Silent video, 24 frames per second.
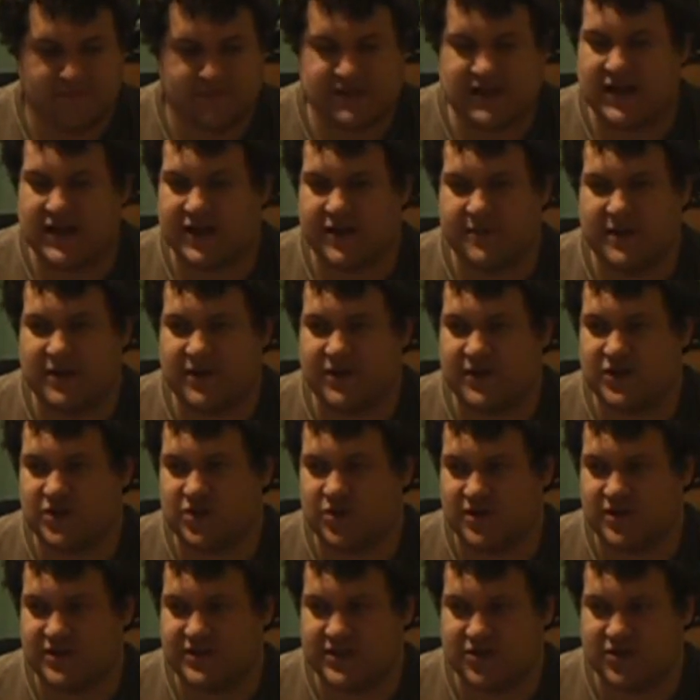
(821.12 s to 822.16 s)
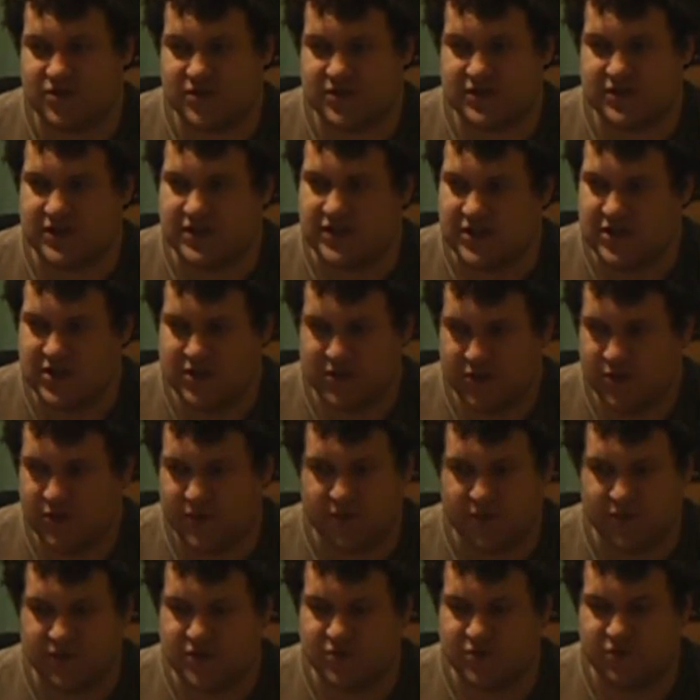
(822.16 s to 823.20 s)
documentary shorts interested
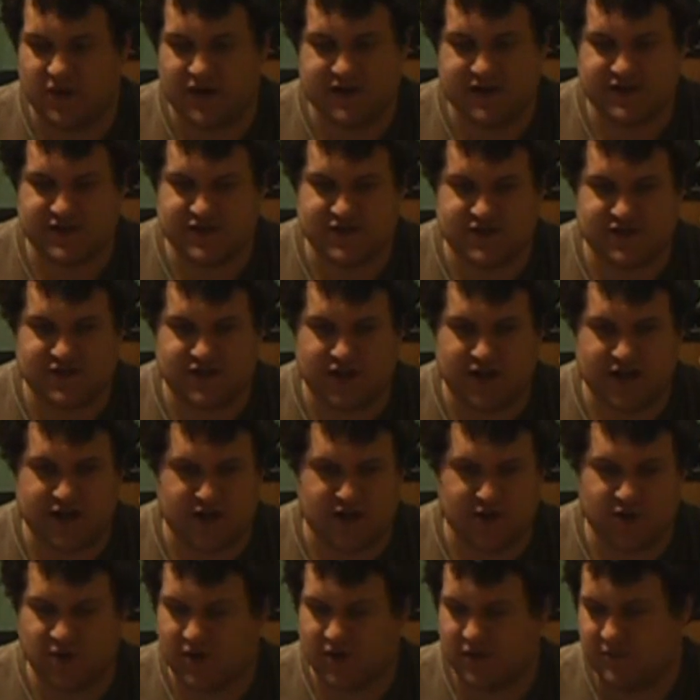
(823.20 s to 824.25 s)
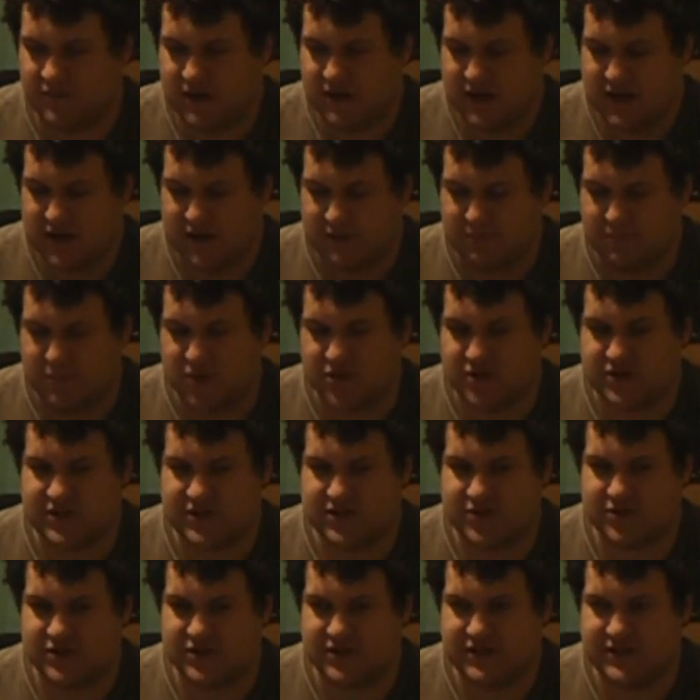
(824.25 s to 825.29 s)
you and which ones uh, you're most
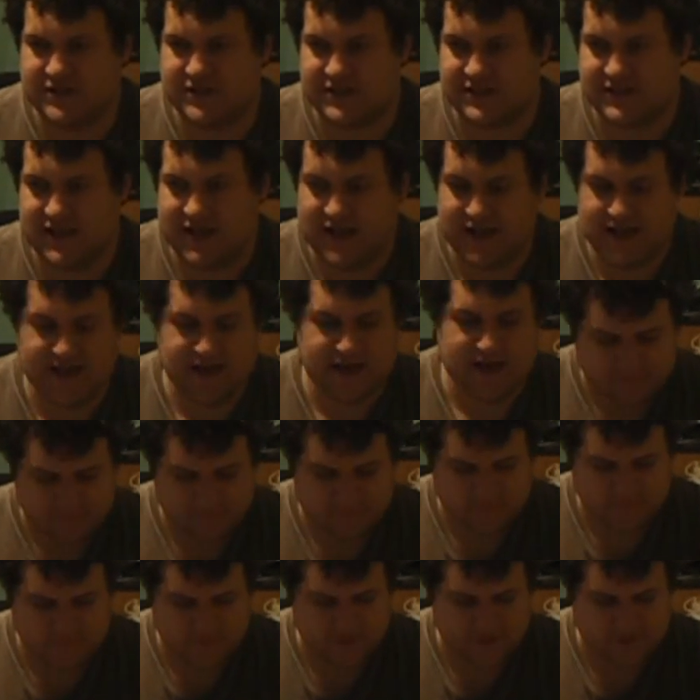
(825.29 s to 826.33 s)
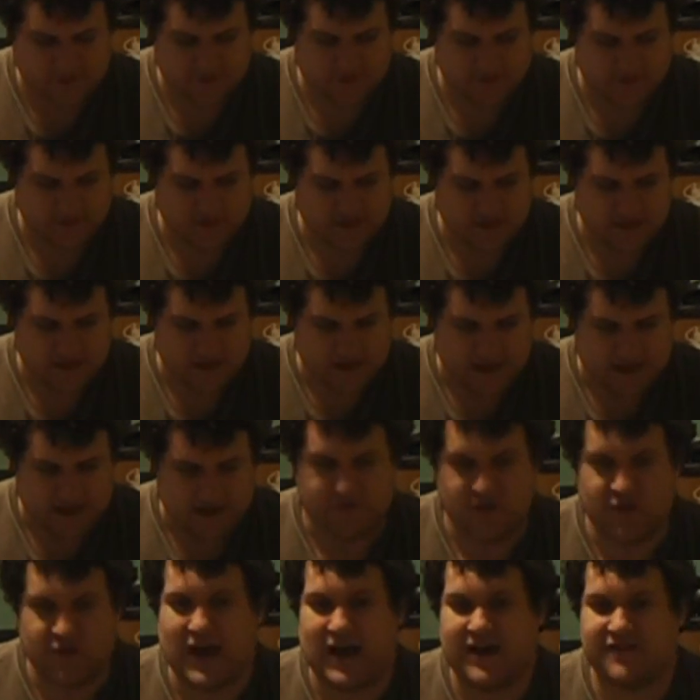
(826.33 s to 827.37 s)
interested in seeing.
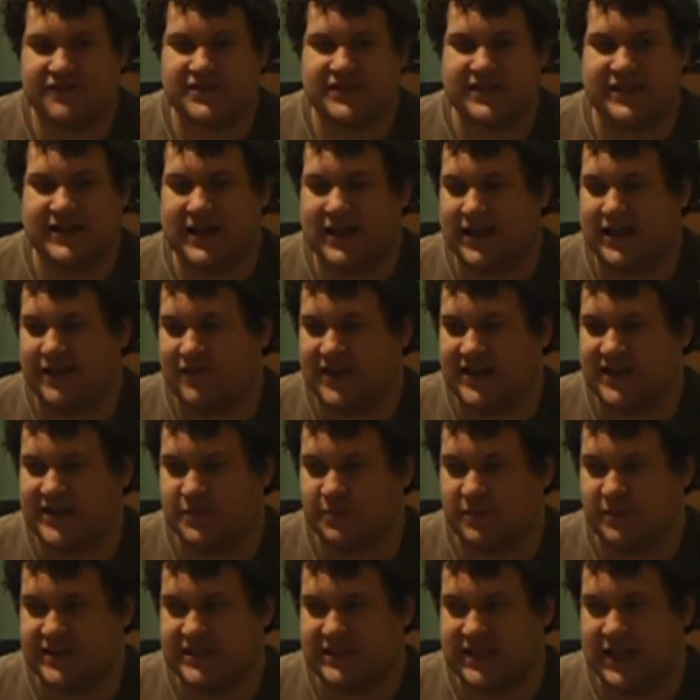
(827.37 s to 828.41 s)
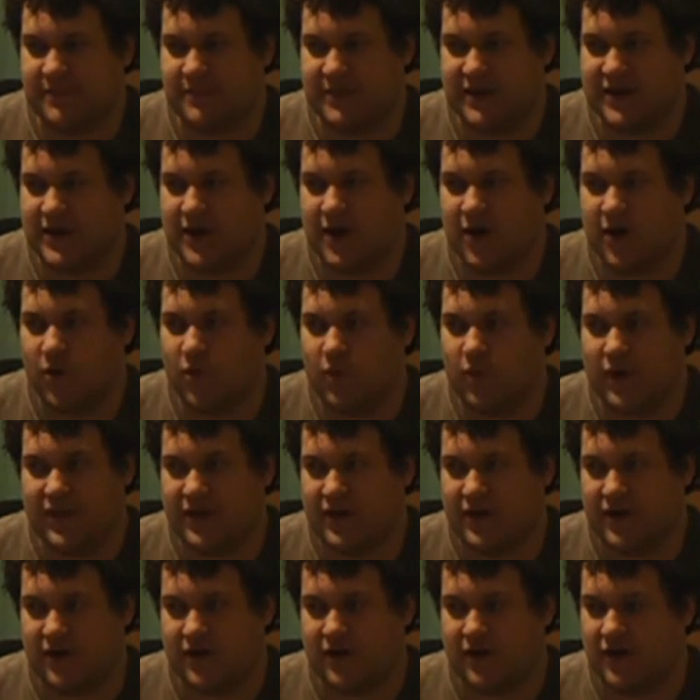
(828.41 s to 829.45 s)
If you have seen any of these, please let me know
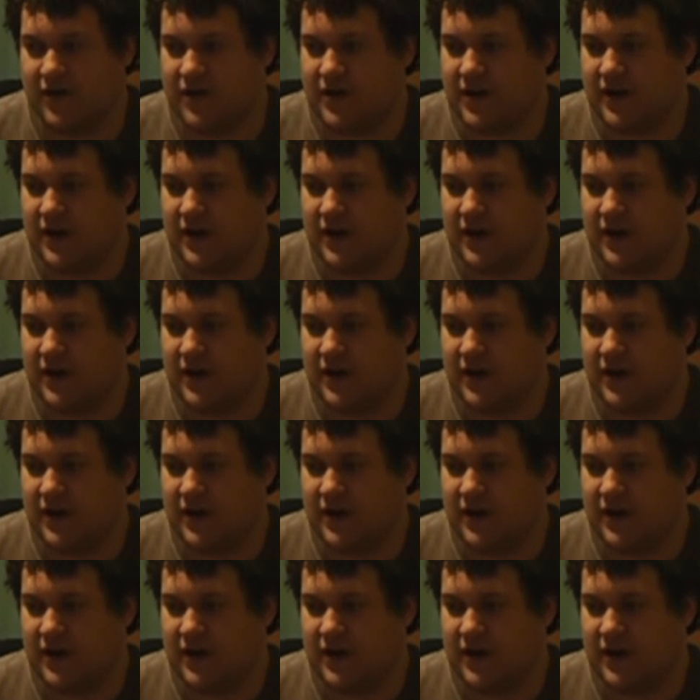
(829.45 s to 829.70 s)
whether,